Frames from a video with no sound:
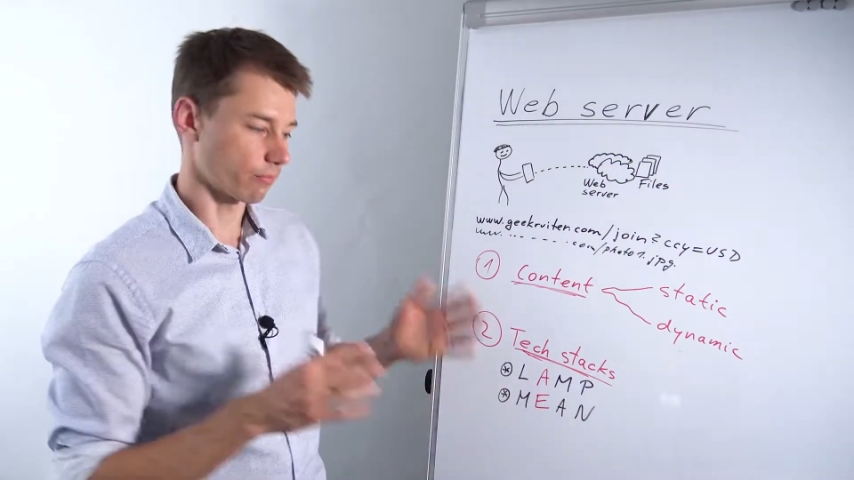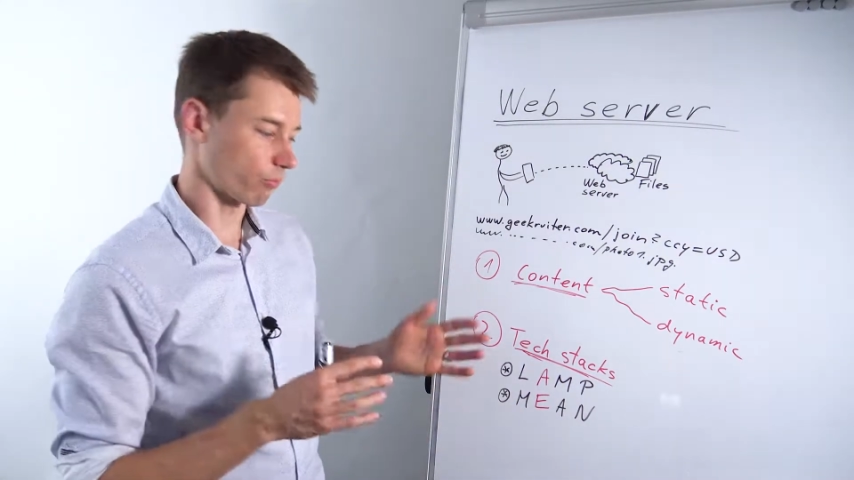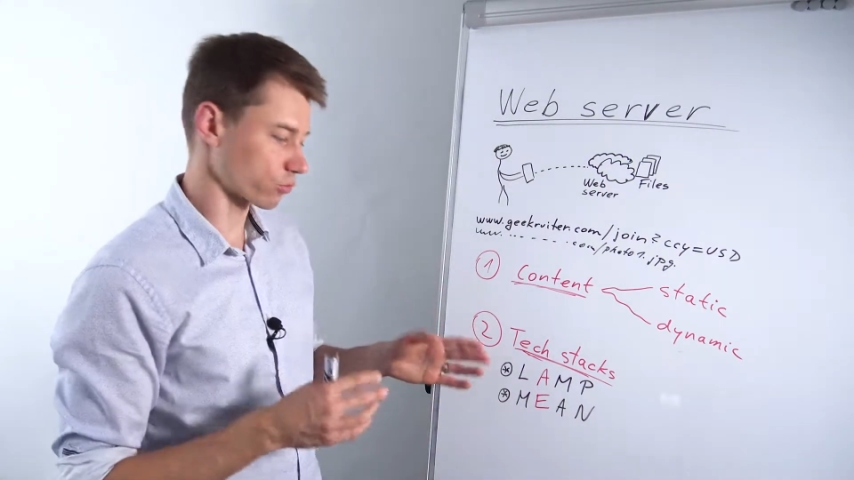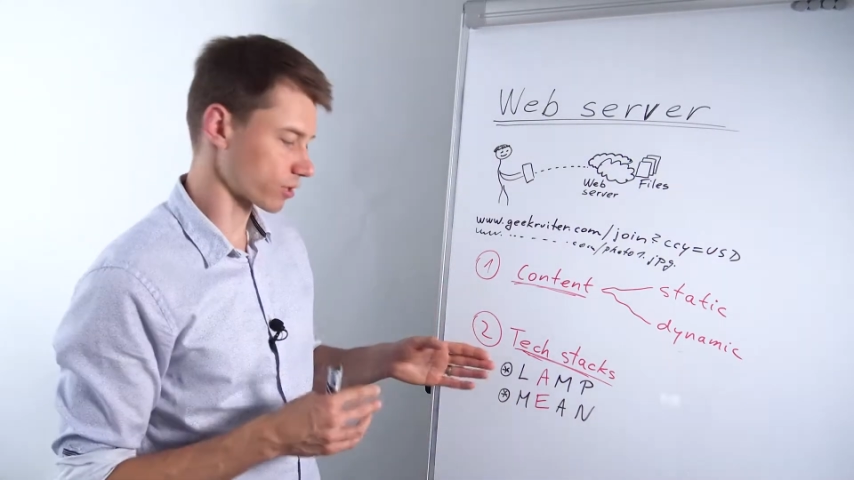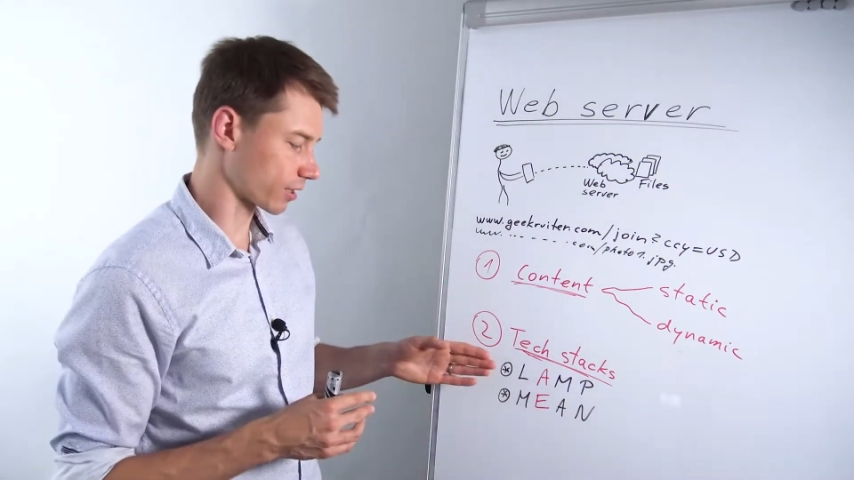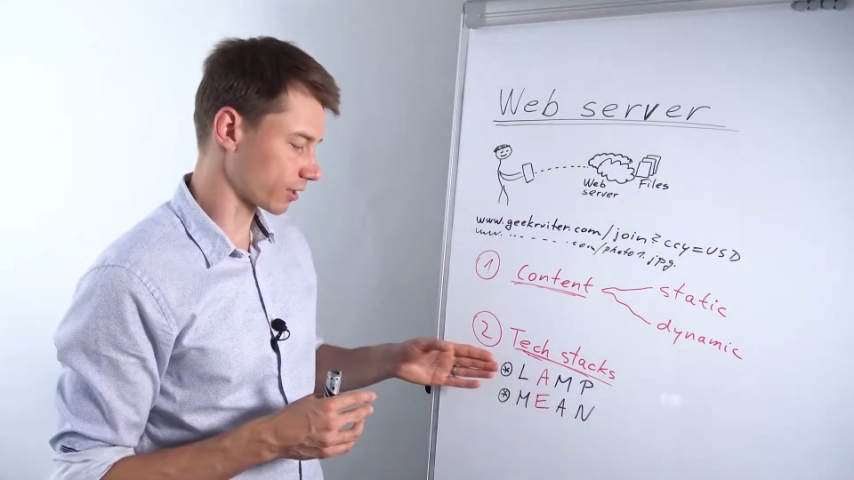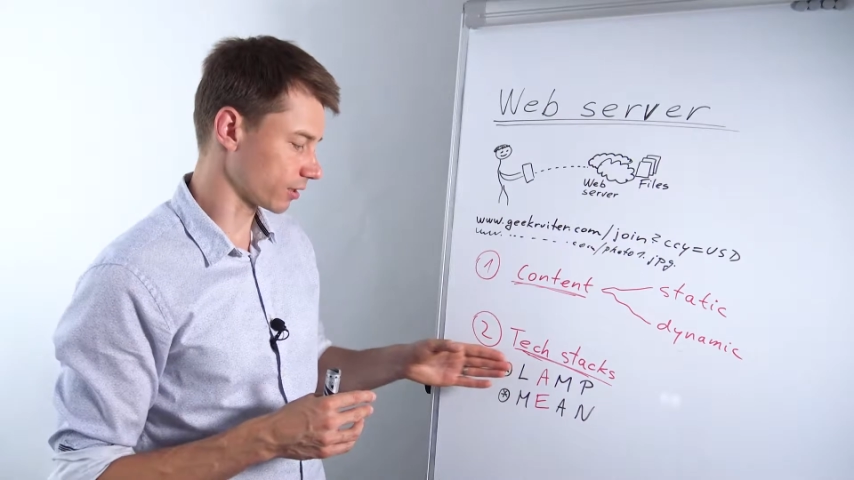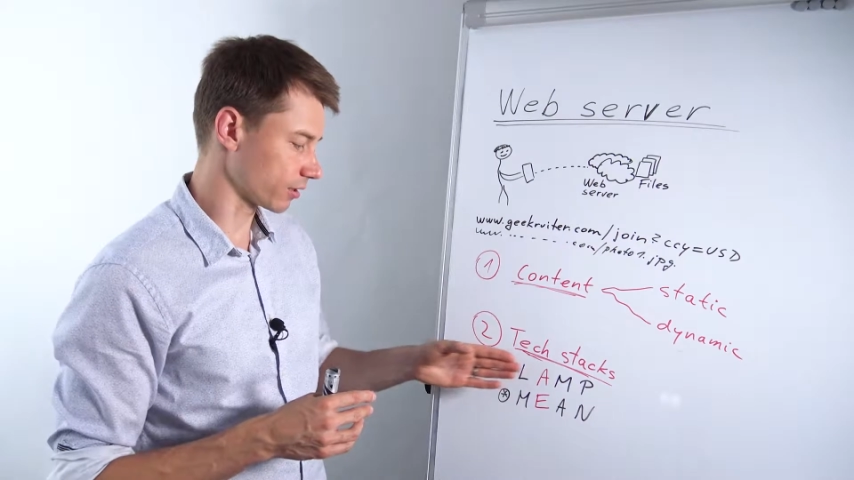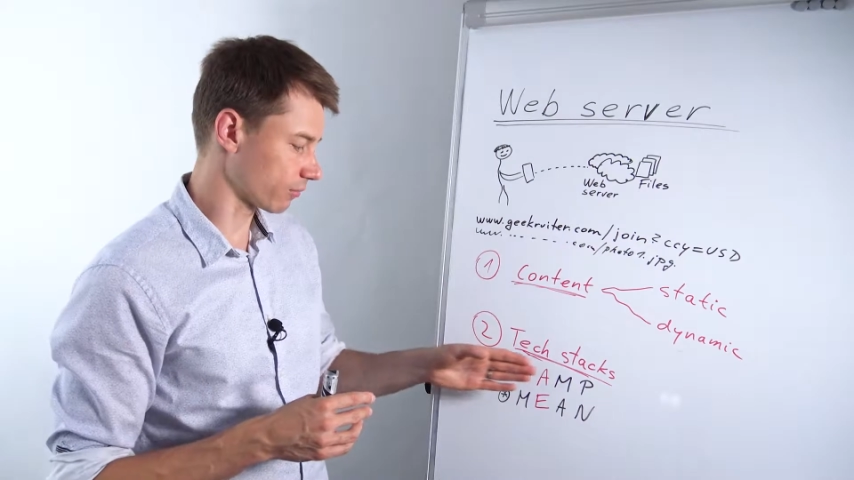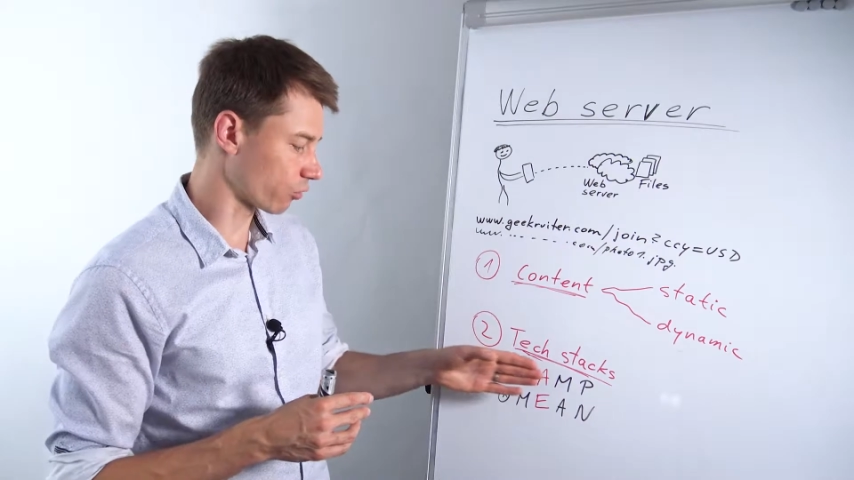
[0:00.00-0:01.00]
Most
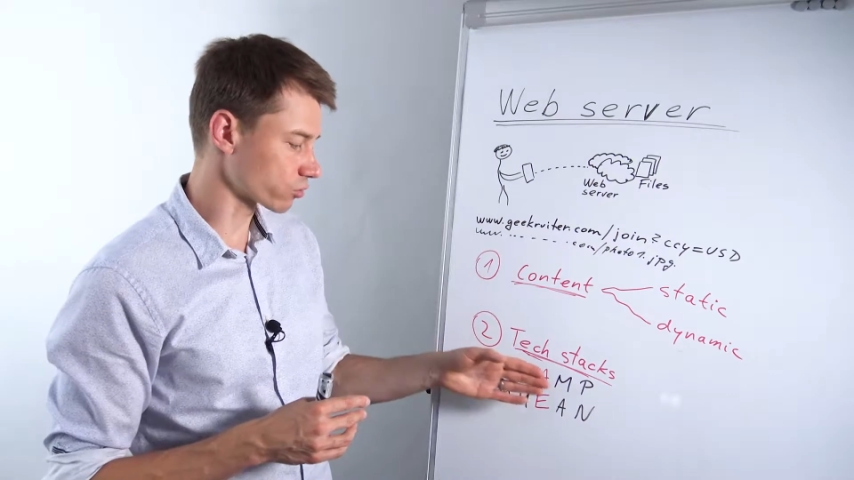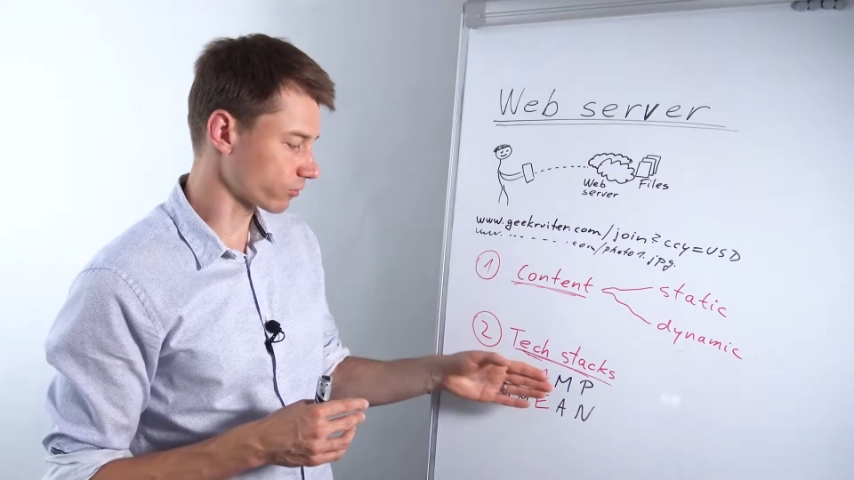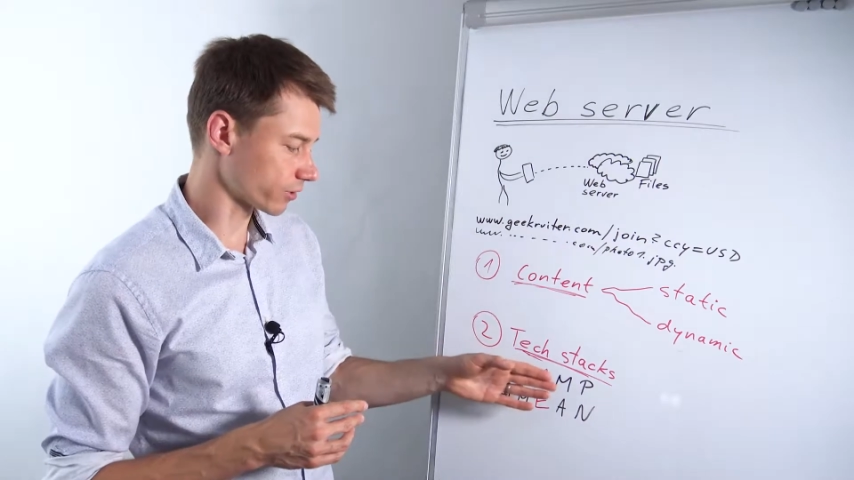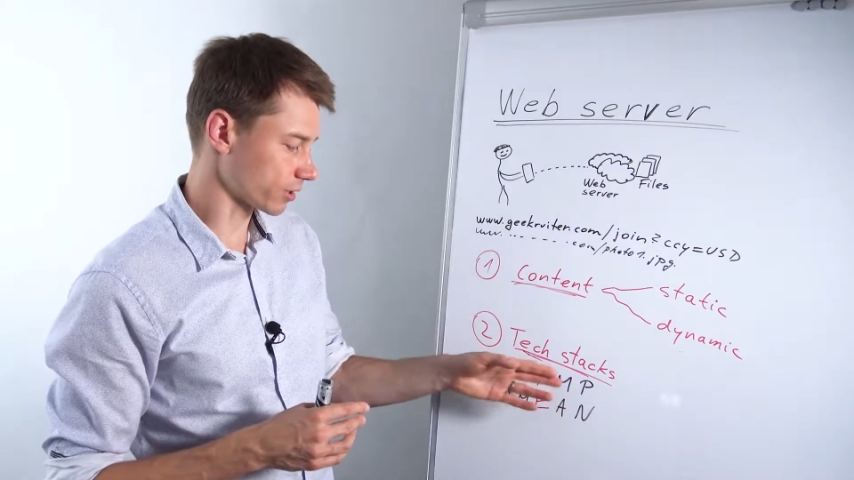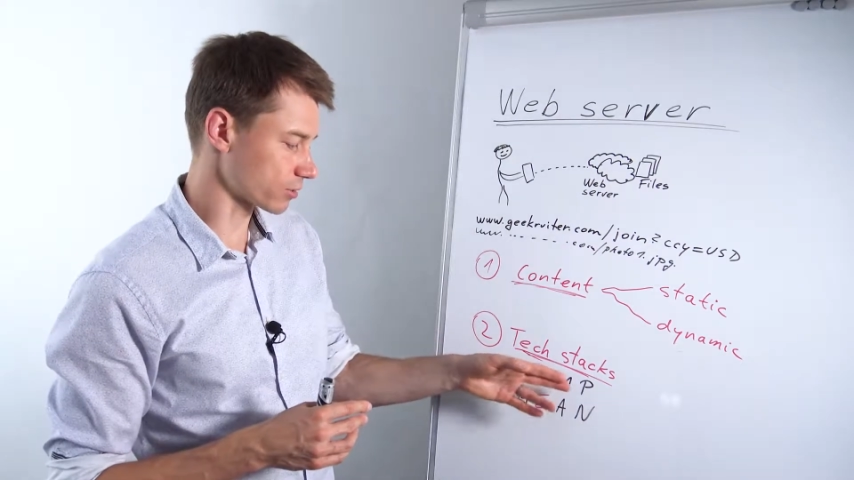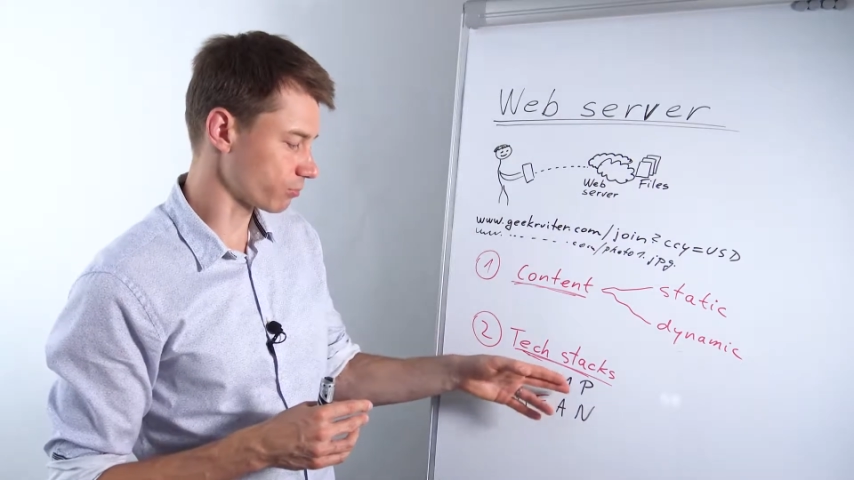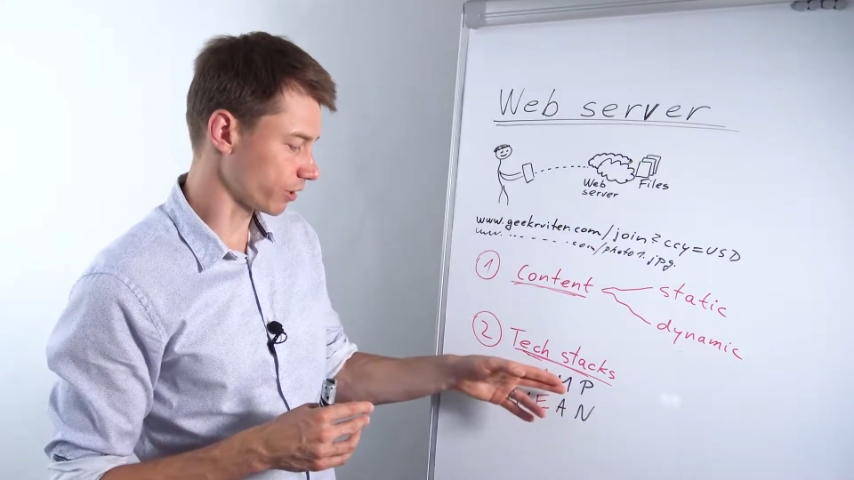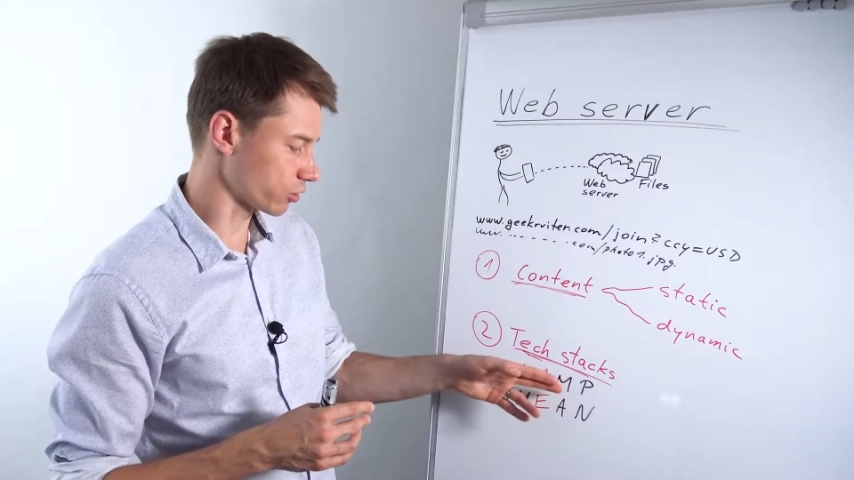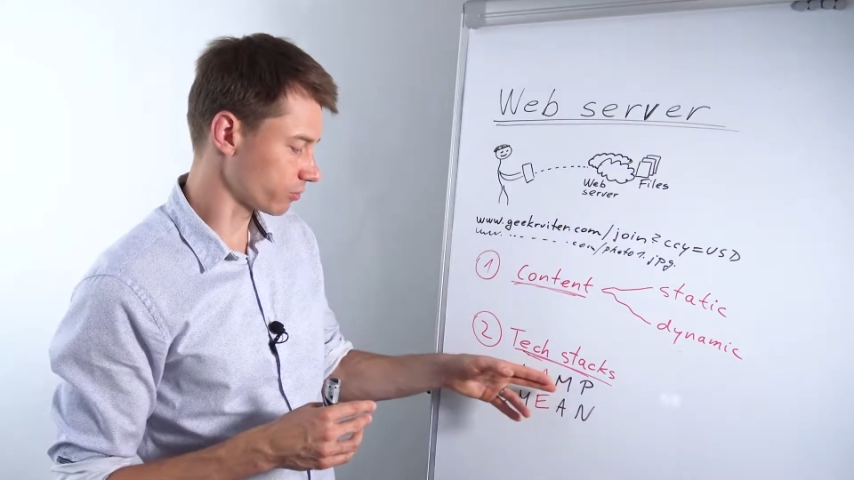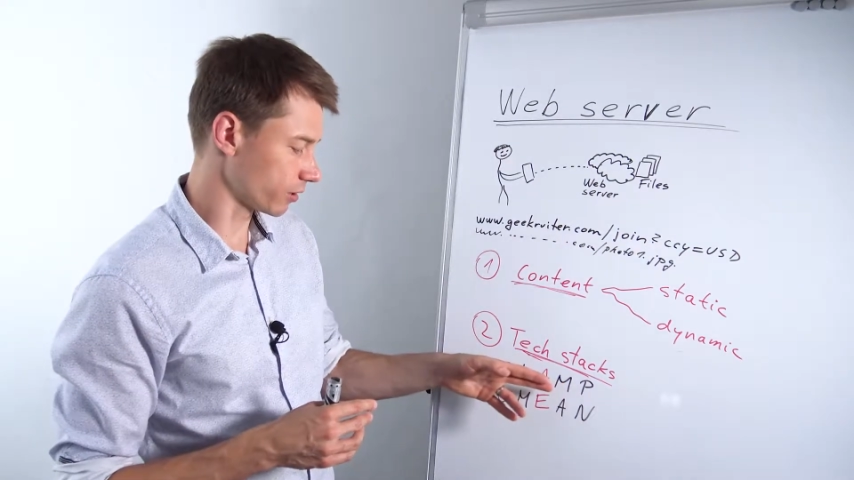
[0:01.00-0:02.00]
often it's
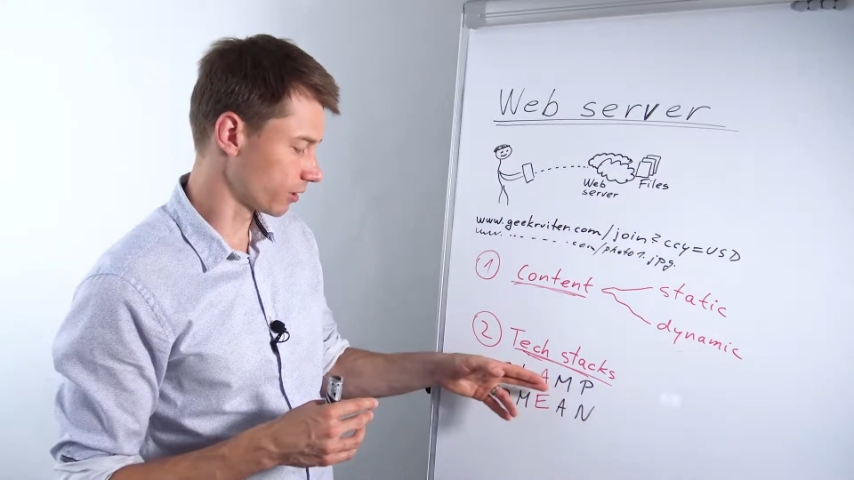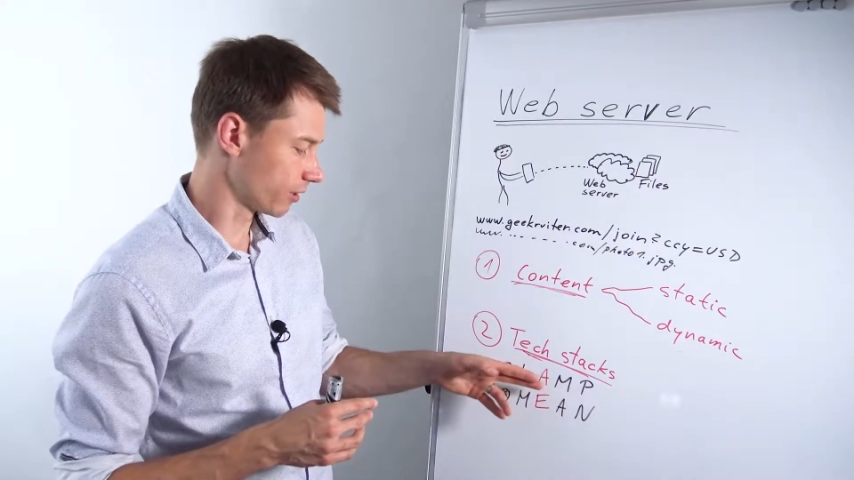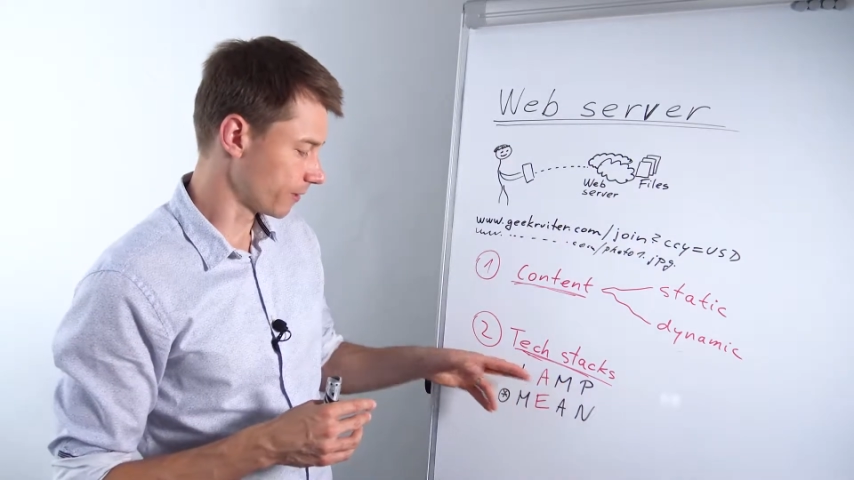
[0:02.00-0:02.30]
PHP.